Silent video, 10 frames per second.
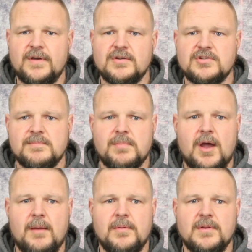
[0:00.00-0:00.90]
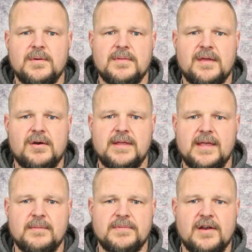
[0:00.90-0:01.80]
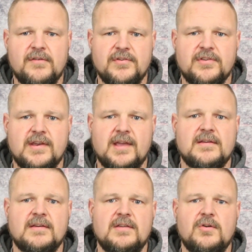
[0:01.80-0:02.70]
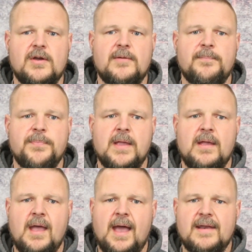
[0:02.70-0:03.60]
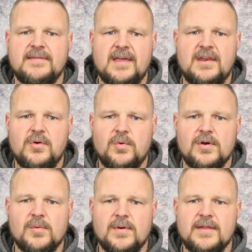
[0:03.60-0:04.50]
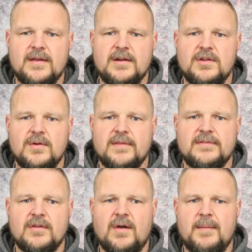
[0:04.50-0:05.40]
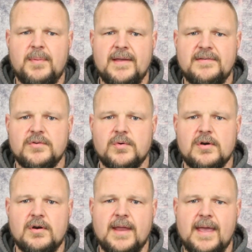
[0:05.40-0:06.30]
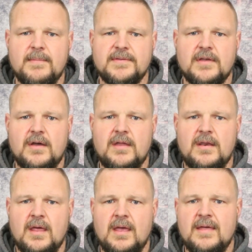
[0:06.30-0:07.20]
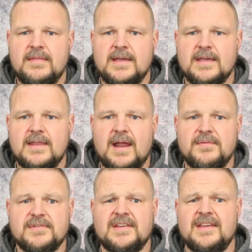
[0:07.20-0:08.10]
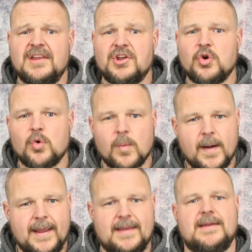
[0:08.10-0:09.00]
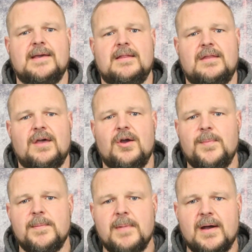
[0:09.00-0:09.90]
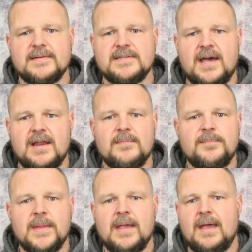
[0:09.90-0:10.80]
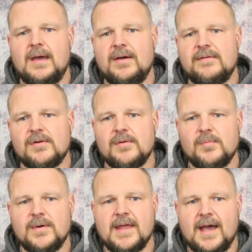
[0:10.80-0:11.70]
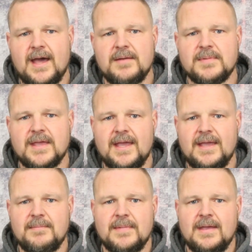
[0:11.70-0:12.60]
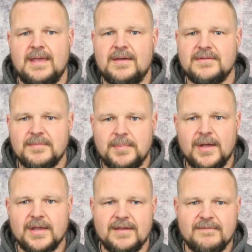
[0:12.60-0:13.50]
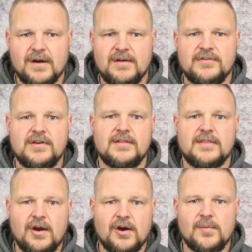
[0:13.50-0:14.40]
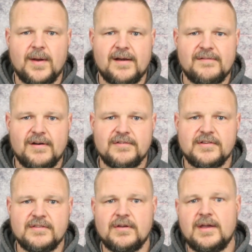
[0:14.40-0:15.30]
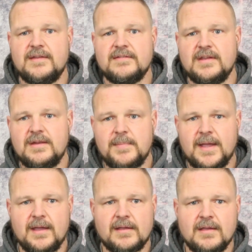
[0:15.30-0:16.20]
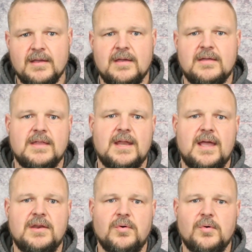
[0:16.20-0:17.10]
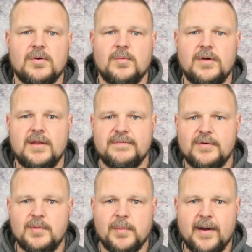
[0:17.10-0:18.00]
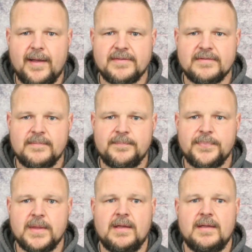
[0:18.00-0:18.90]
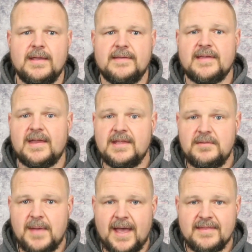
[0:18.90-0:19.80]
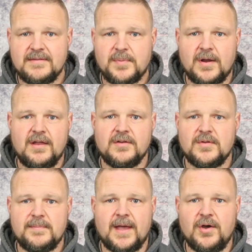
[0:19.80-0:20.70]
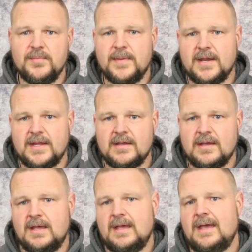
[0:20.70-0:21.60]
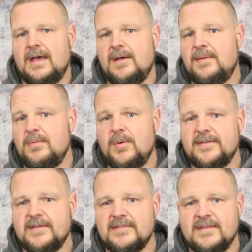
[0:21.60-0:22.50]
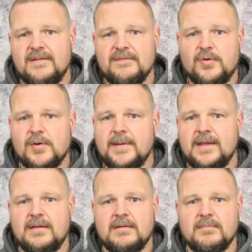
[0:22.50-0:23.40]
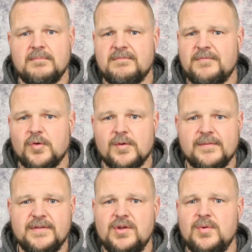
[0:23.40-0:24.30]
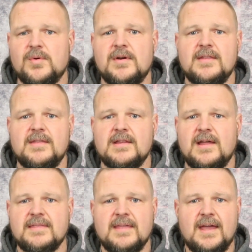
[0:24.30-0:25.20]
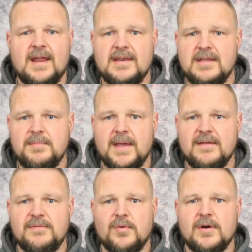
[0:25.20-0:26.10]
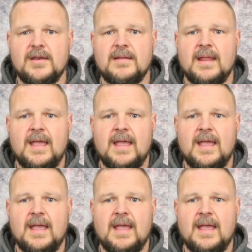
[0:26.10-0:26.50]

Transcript: function properly with 30 amp service connected to it. I decided to order one of their units so I placed an order on Amazon thinking that I was getting a great deal on the open box item. However, when the item came, it was the plug-in version, not the hardwired version. So I had to send it back. Then I had to order one at full price. Yes, I did buy this product with my own money. Uh, it wasn't sent for me for a review or anything like that. I did pay for it.